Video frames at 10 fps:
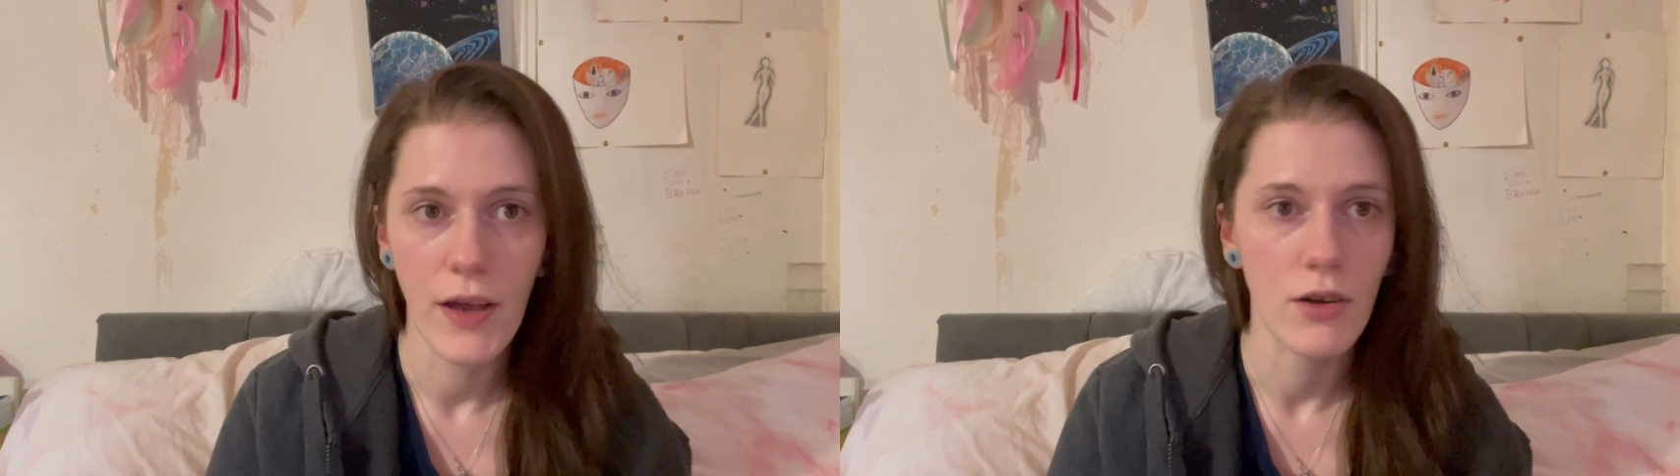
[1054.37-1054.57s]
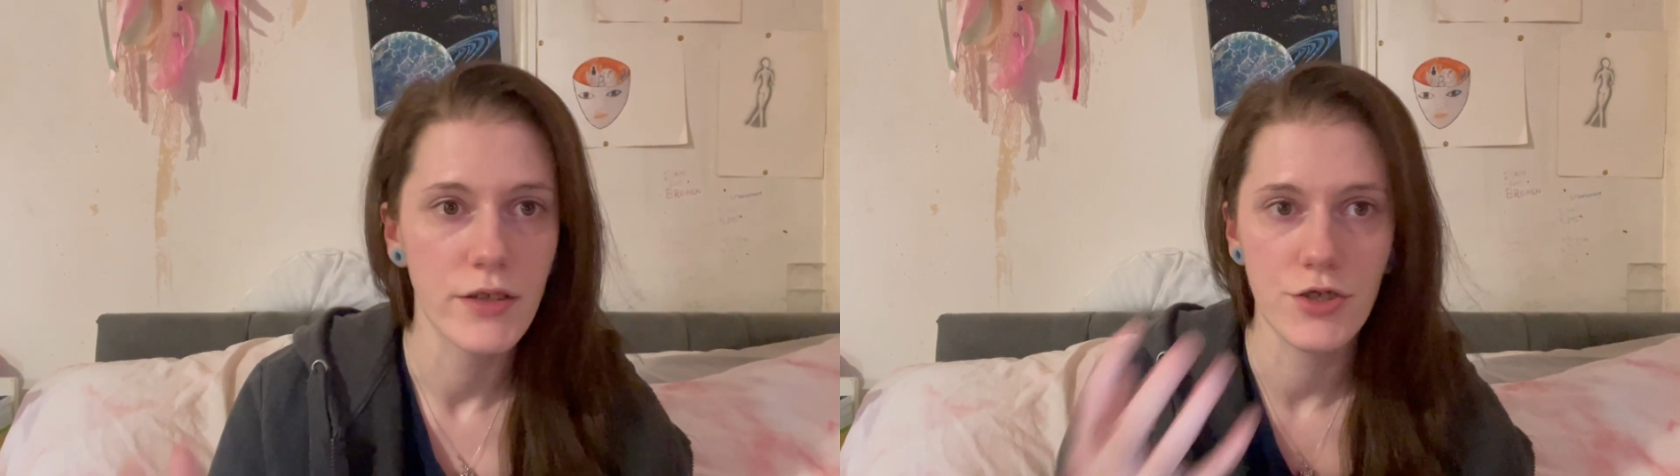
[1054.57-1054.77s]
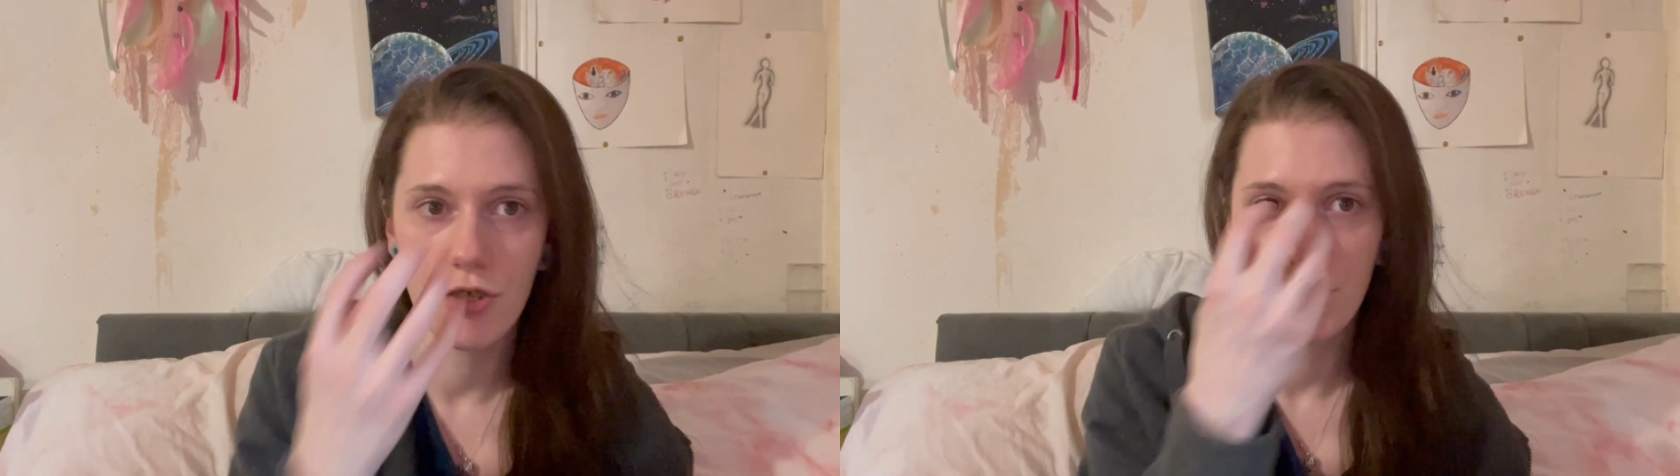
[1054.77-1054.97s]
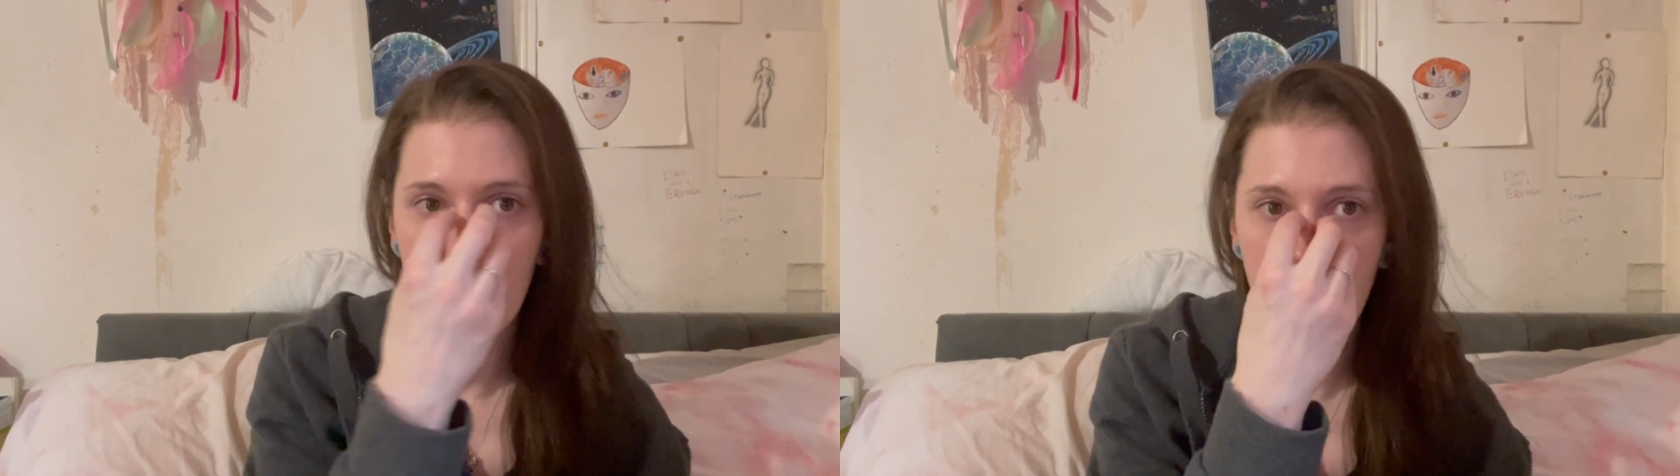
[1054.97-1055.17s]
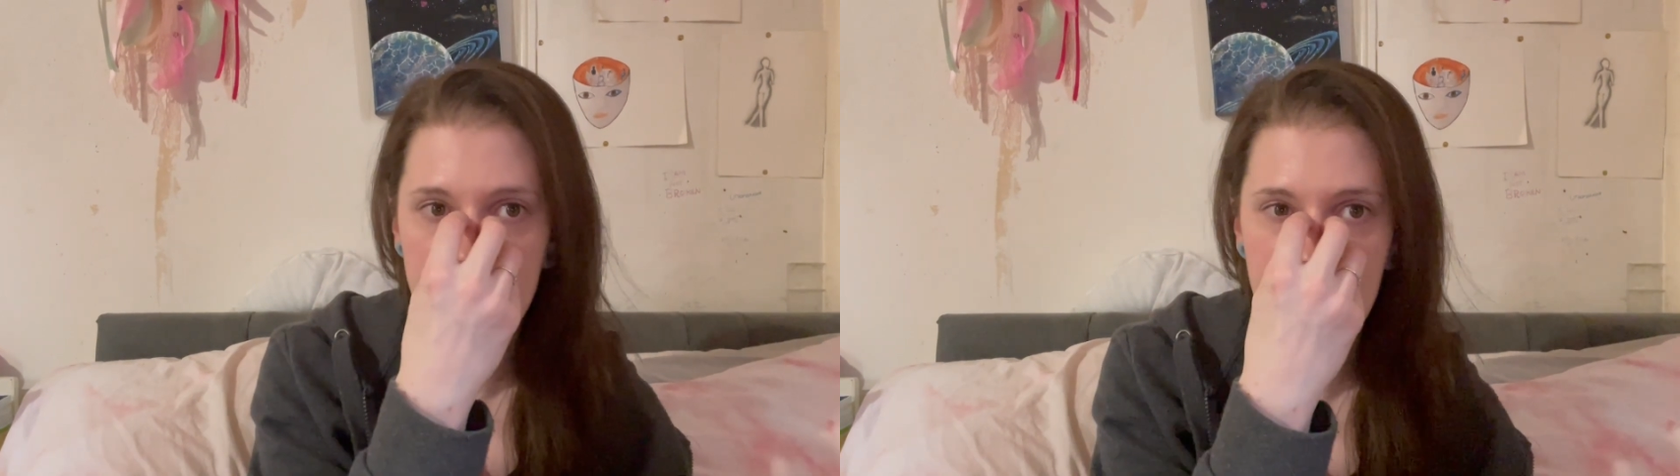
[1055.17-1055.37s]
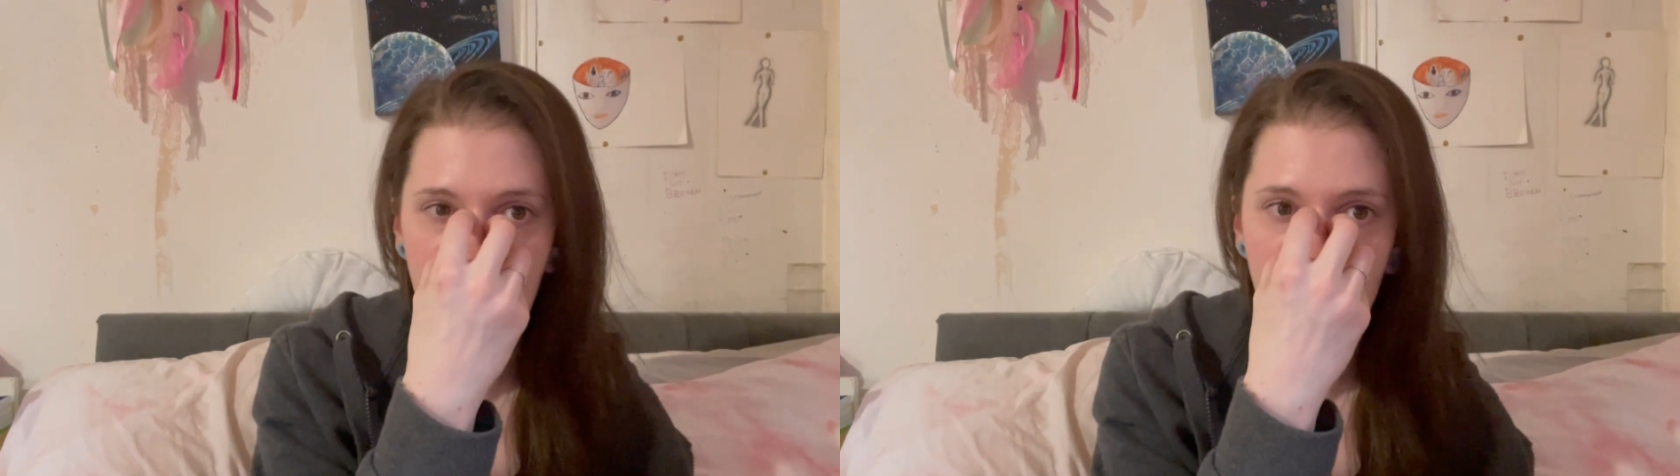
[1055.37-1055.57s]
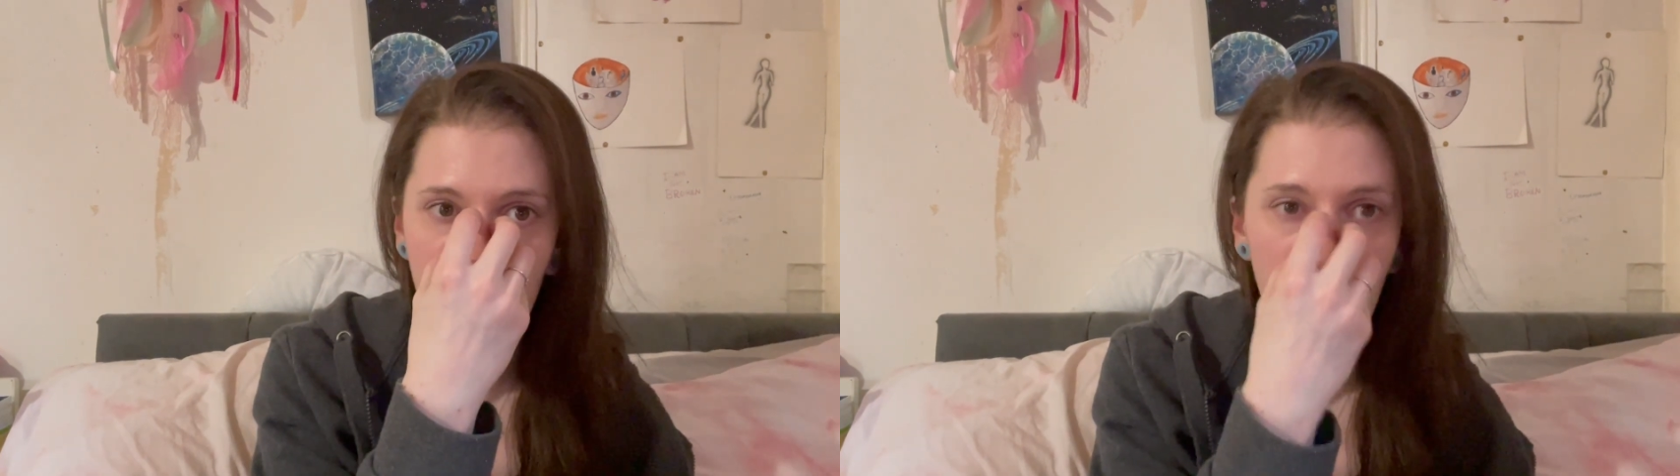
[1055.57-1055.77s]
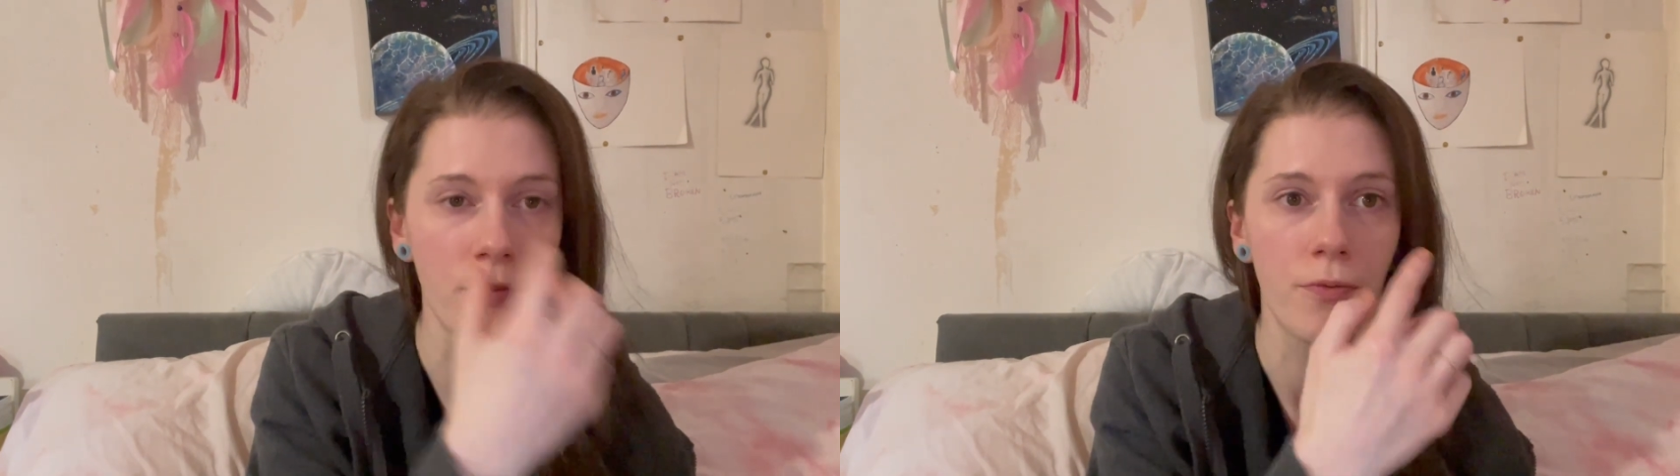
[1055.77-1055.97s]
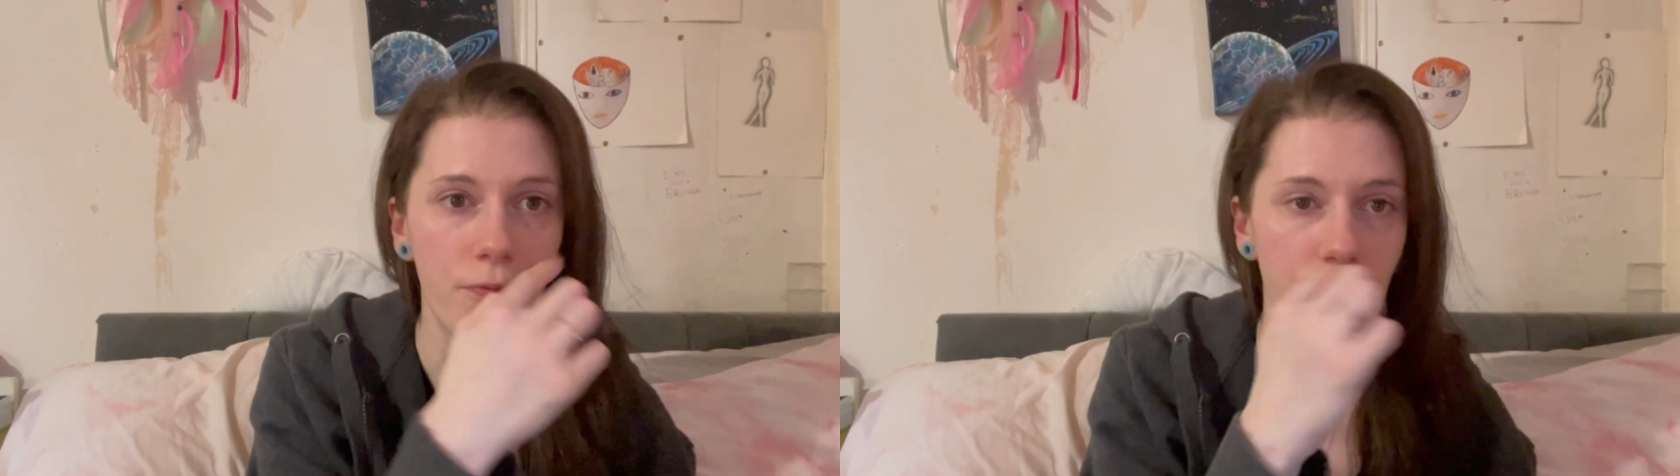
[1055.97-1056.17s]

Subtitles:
I got to choose what scent of